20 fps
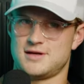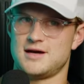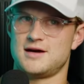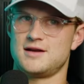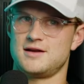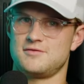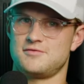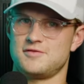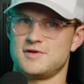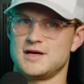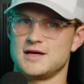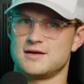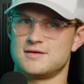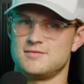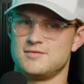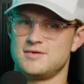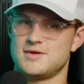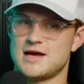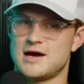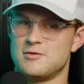Kind of like
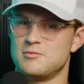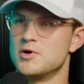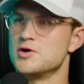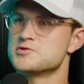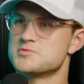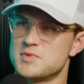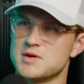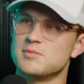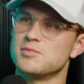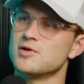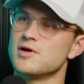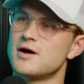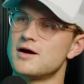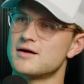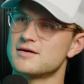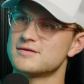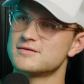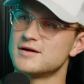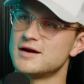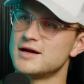how most people
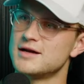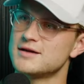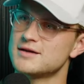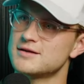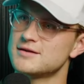are, right?